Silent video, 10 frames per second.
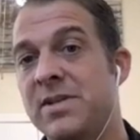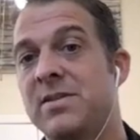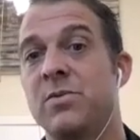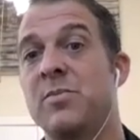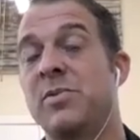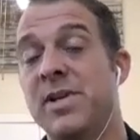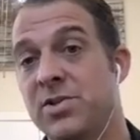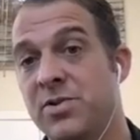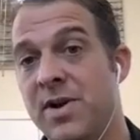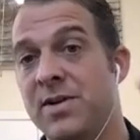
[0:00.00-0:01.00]
replenish your
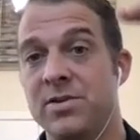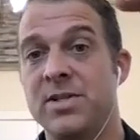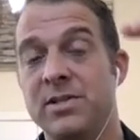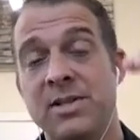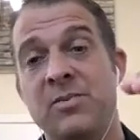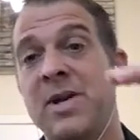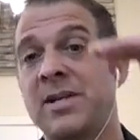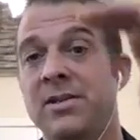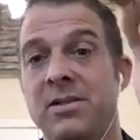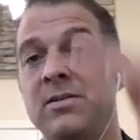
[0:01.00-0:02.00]
energy little by
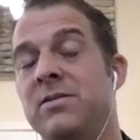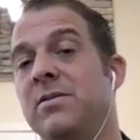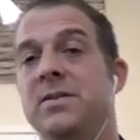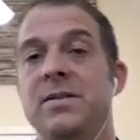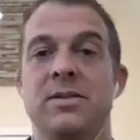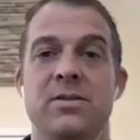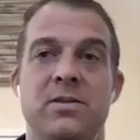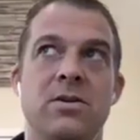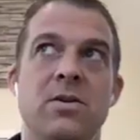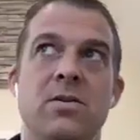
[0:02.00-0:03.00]
little.
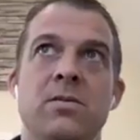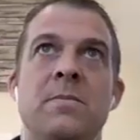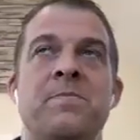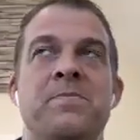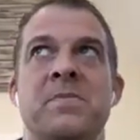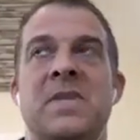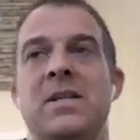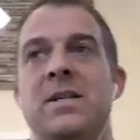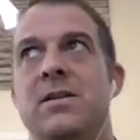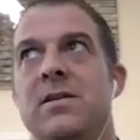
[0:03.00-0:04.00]
So
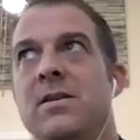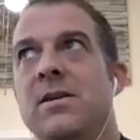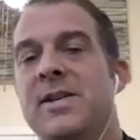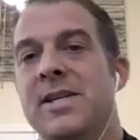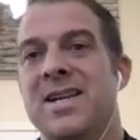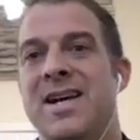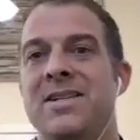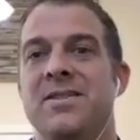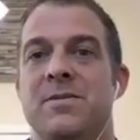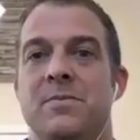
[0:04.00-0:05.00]
I think that
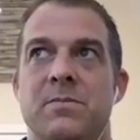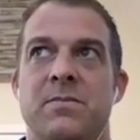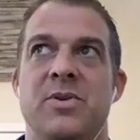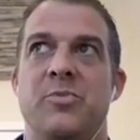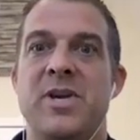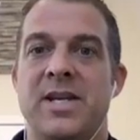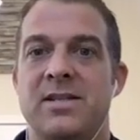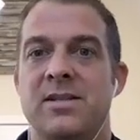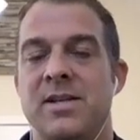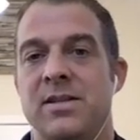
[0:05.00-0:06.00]
is the
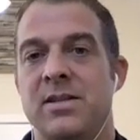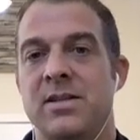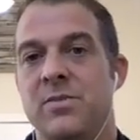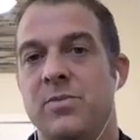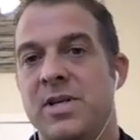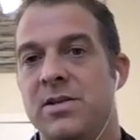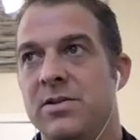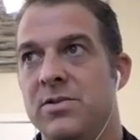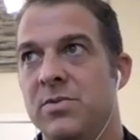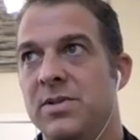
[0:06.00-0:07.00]
biggest thing that we can
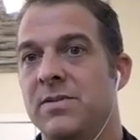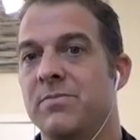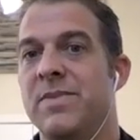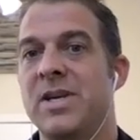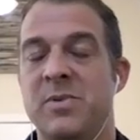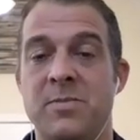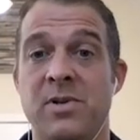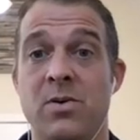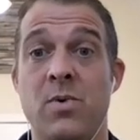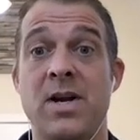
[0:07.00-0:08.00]
do, is make
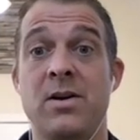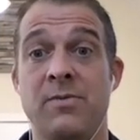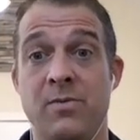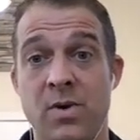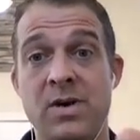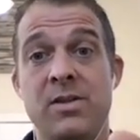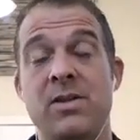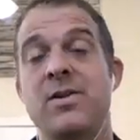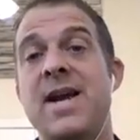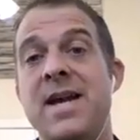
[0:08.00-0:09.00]
people aware of where
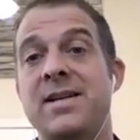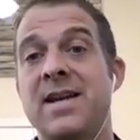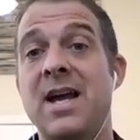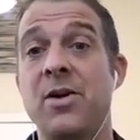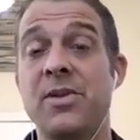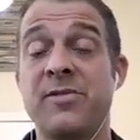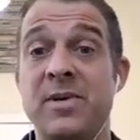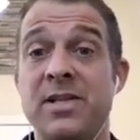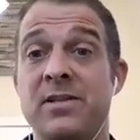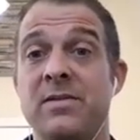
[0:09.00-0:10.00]
they're at, how they've
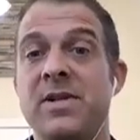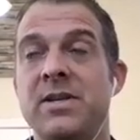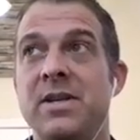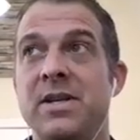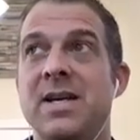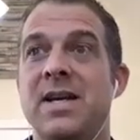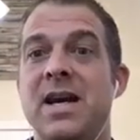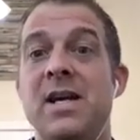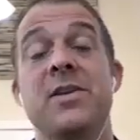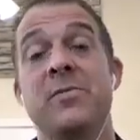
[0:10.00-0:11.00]
been living,
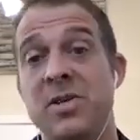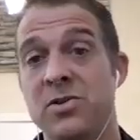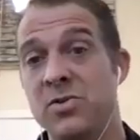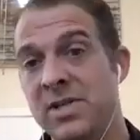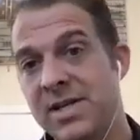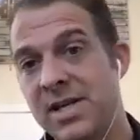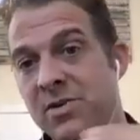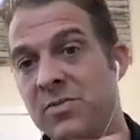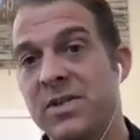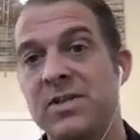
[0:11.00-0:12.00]
how they've been using that
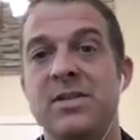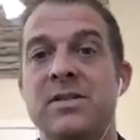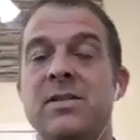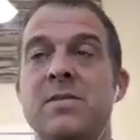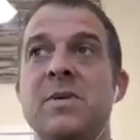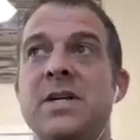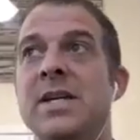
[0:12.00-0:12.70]
human system,